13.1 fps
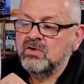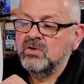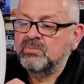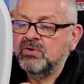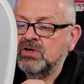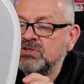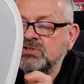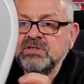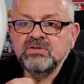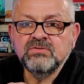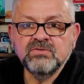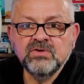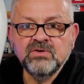you push
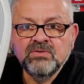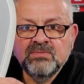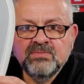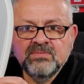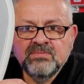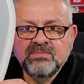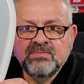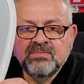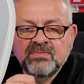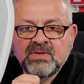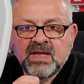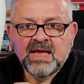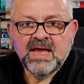it through,
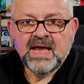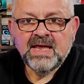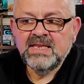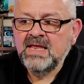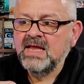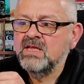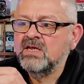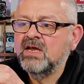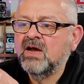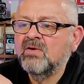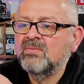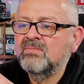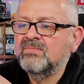and there you
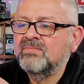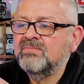go.